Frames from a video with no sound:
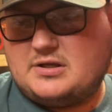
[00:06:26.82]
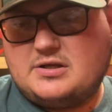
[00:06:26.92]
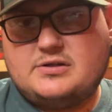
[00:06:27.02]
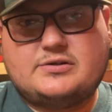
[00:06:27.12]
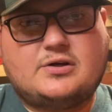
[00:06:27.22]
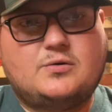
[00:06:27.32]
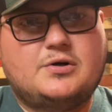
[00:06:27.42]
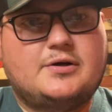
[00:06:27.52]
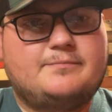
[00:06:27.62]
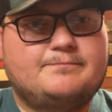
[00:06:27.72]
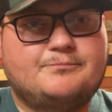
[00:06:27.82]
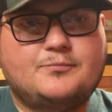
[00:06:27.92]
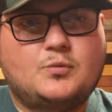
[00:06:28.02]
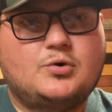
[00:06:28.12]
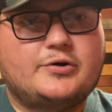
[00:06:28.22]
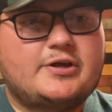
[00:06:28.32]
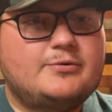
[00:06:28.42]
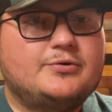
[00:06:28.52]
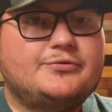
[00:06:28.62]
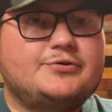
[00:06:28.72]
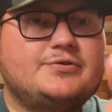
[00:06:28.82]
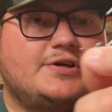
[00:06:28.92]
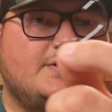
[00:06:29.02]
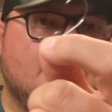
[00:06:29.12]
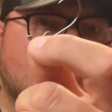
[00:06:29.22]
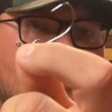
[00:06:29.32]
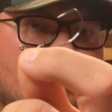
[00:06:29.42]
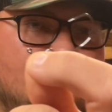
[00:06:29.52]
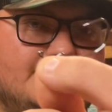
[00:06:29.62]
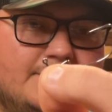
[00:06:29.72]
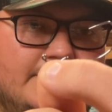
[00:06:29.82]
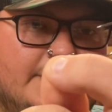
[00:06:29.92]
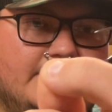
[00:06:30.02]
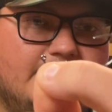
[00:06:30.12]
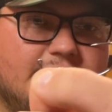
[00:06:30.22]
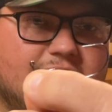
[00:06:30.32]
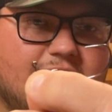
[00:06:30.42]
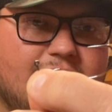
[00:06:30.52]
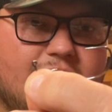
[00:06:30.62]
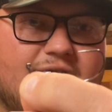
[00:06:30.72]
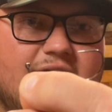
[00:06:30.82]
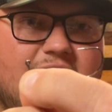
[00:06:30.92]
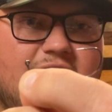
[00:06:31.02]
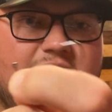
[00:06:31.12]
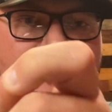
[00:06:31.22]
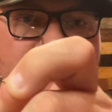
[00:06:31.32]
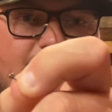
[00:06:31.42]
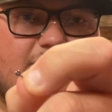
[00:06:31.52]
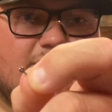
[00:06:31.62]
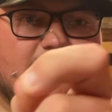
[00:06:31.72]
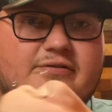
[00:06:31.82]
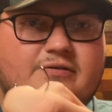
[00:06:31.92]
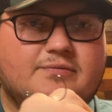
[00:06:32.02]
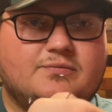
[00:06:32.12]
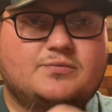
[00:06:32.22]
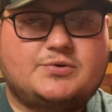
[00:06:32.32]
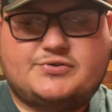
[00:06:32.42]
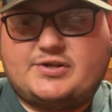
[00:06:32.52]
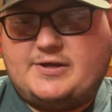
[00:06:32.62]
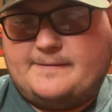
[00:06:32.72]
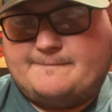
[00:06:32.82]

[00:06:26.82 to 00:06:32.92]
So we're gonna keep going through these and see if we find any that's defective. We'll see.